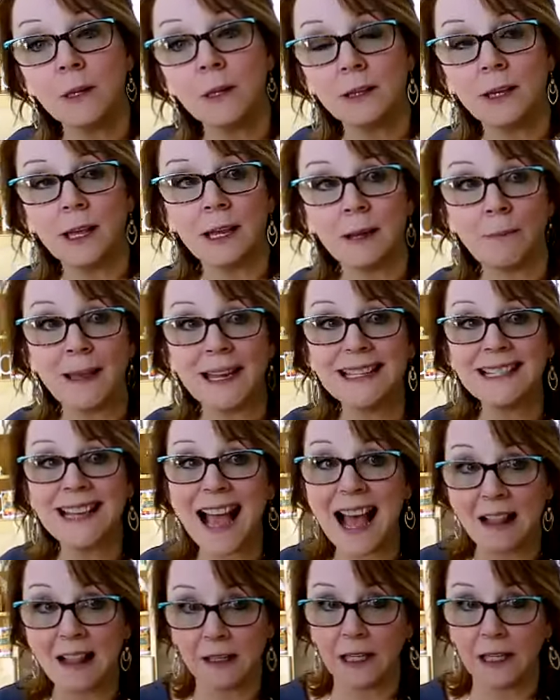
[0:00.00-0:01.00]
like
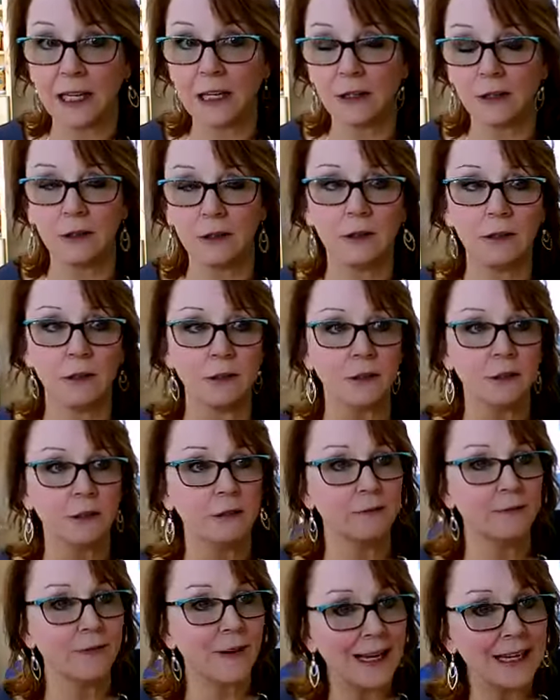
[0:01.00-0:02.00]
mentality you're you're
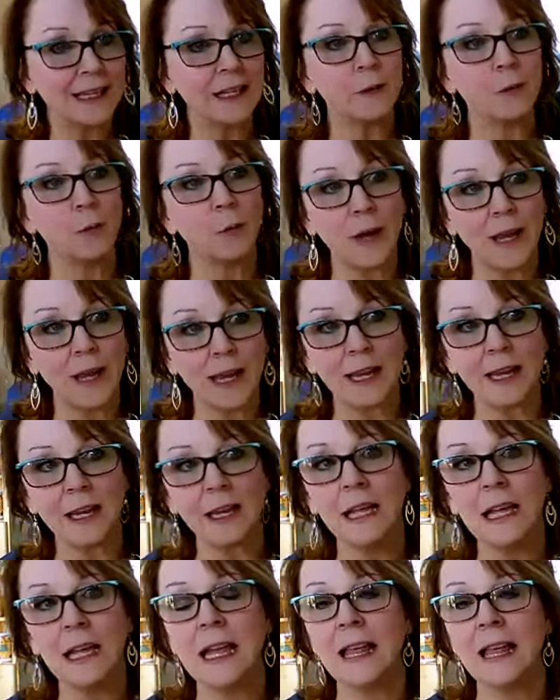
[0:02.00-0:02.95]
finding a way